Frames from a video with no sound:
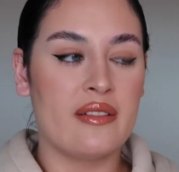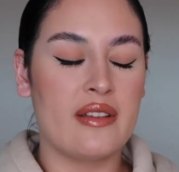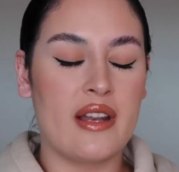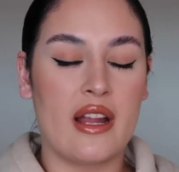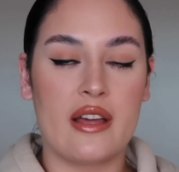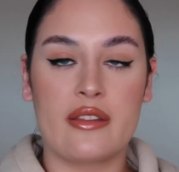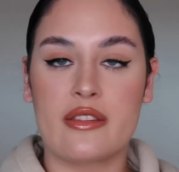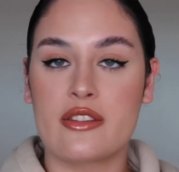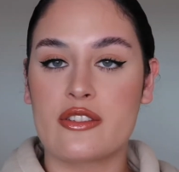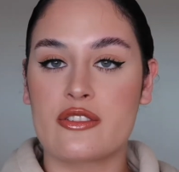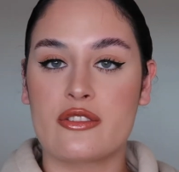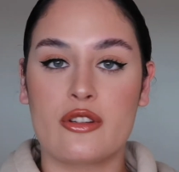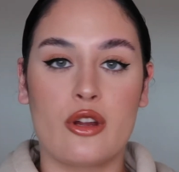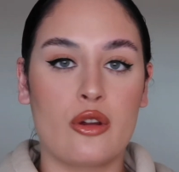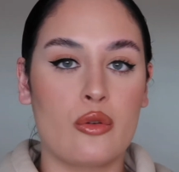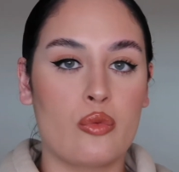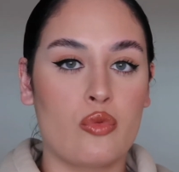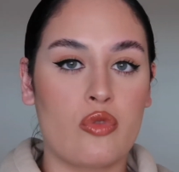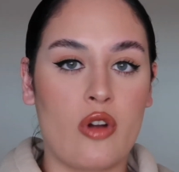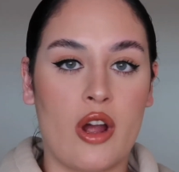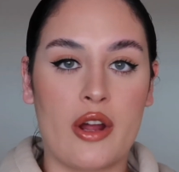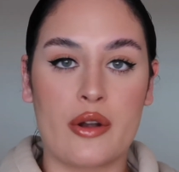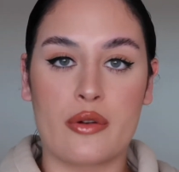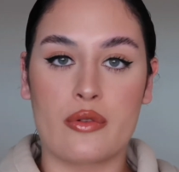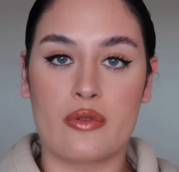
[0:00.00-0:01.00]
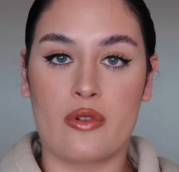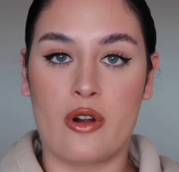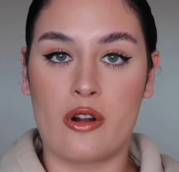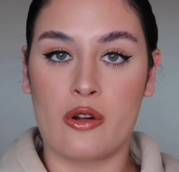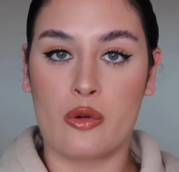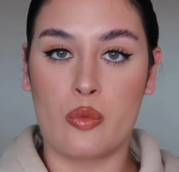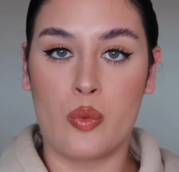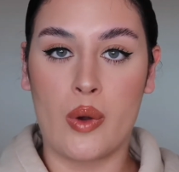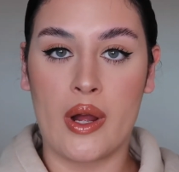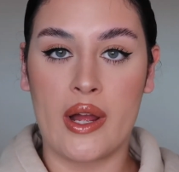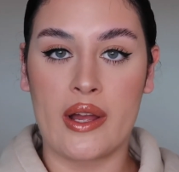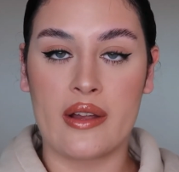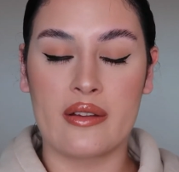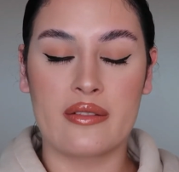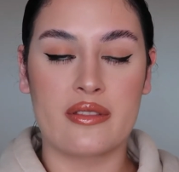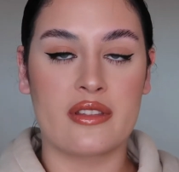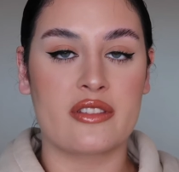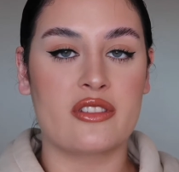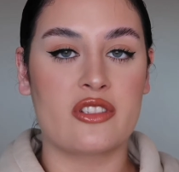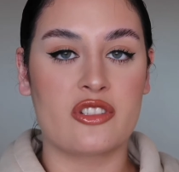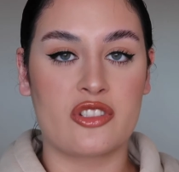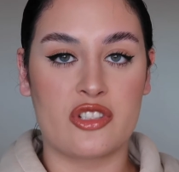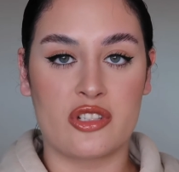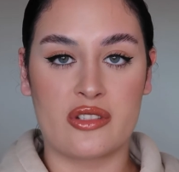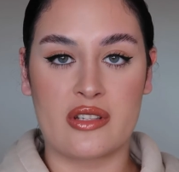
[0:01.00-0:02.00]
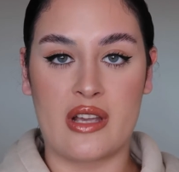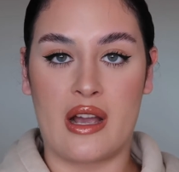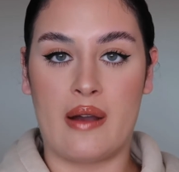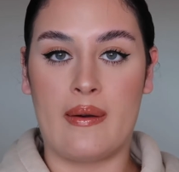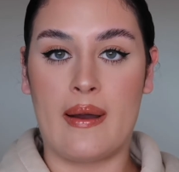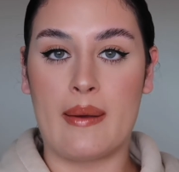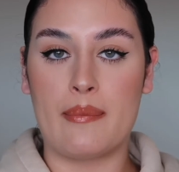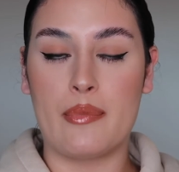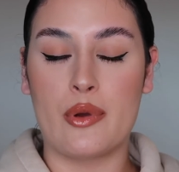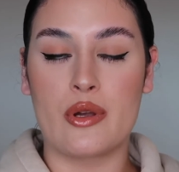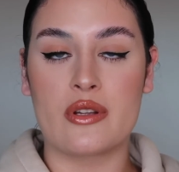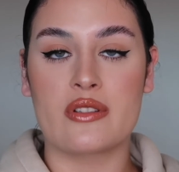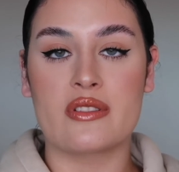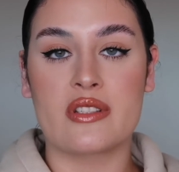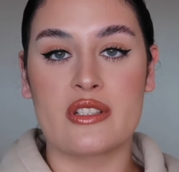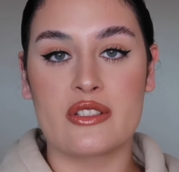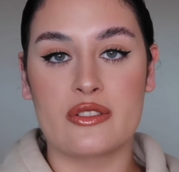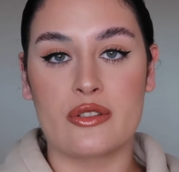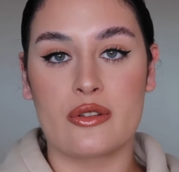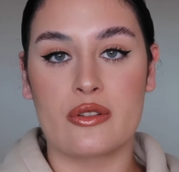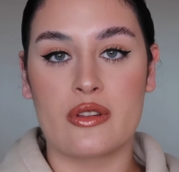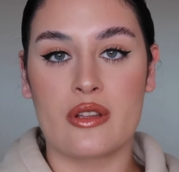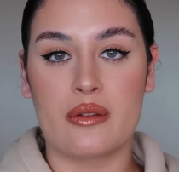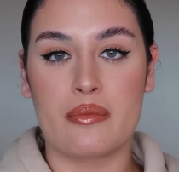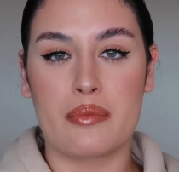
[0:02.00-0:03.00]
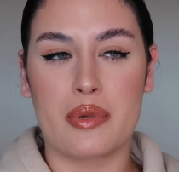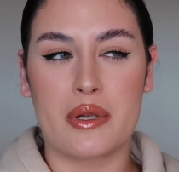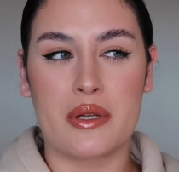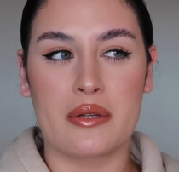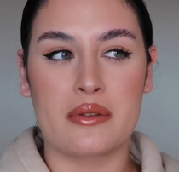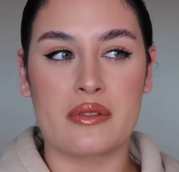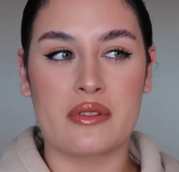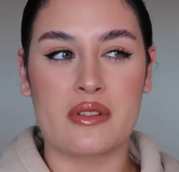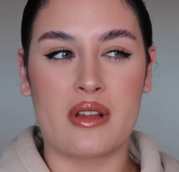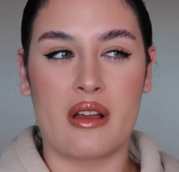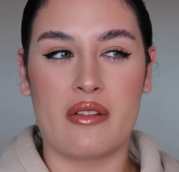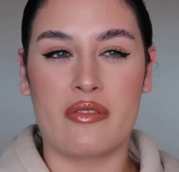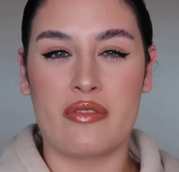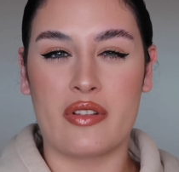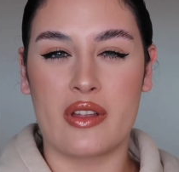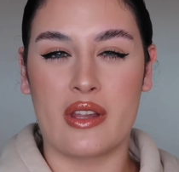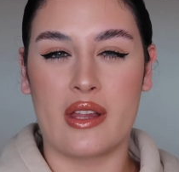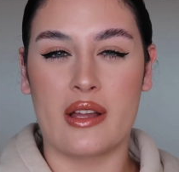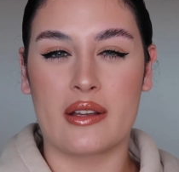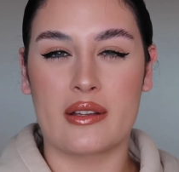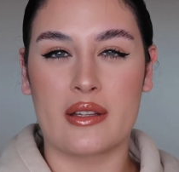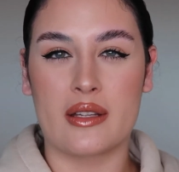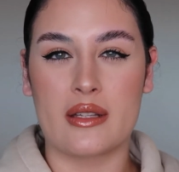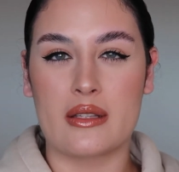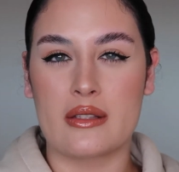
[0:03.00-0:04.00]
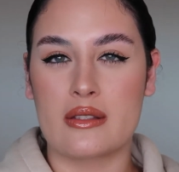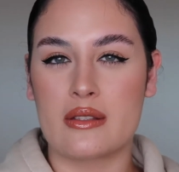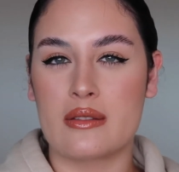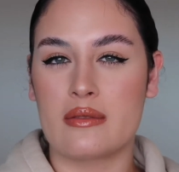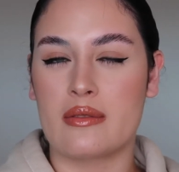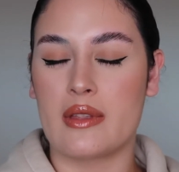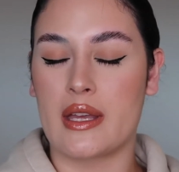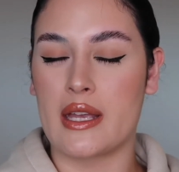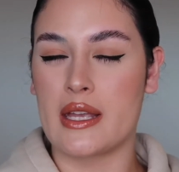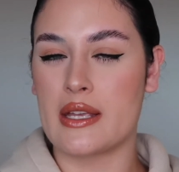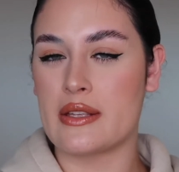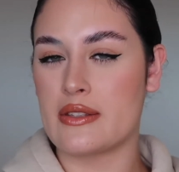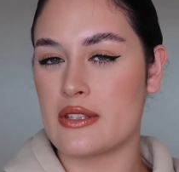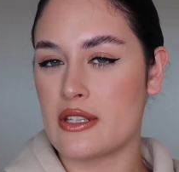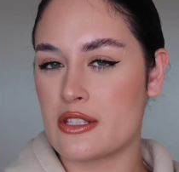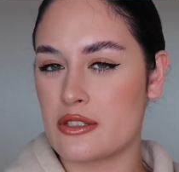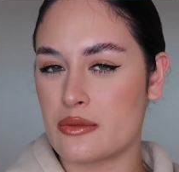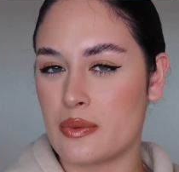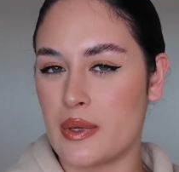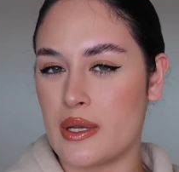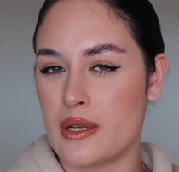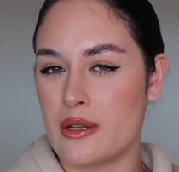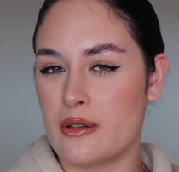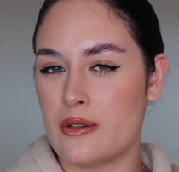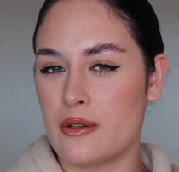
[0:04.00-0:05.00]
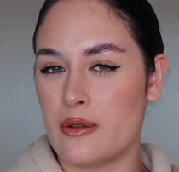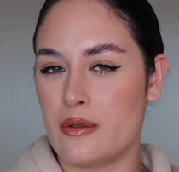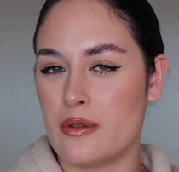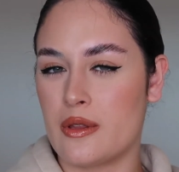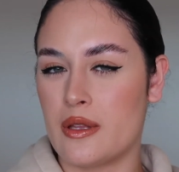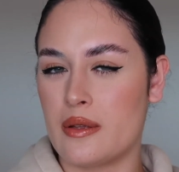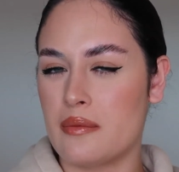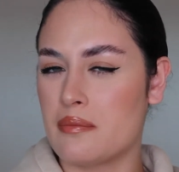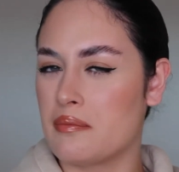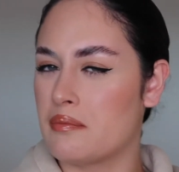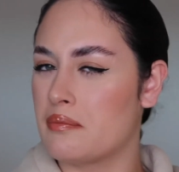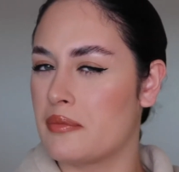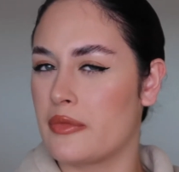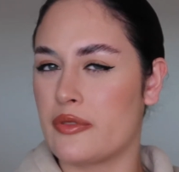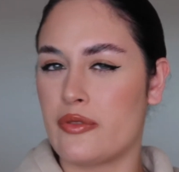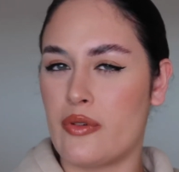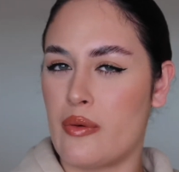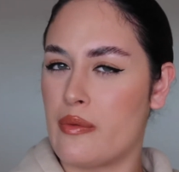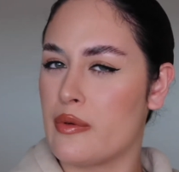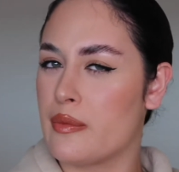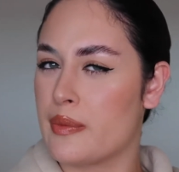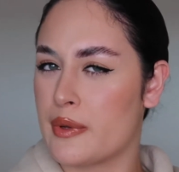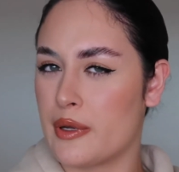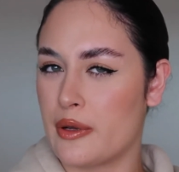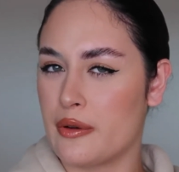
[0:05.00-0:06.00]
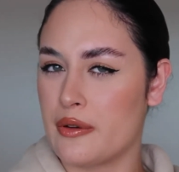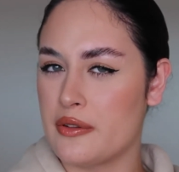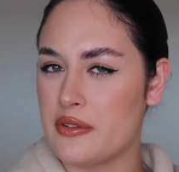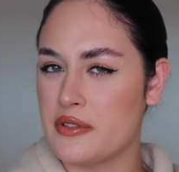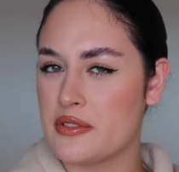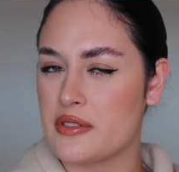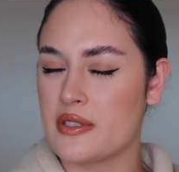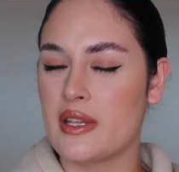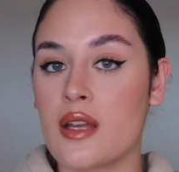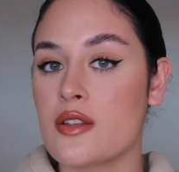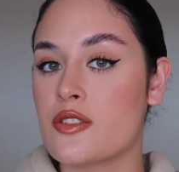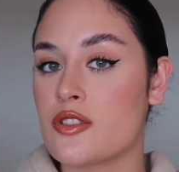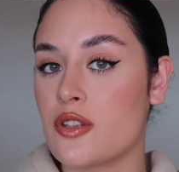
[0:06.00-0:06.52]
Now there's no right or wrong way, this is just how I personally do them because I feel like it's the easiest way to do them, if I'm going to be honest.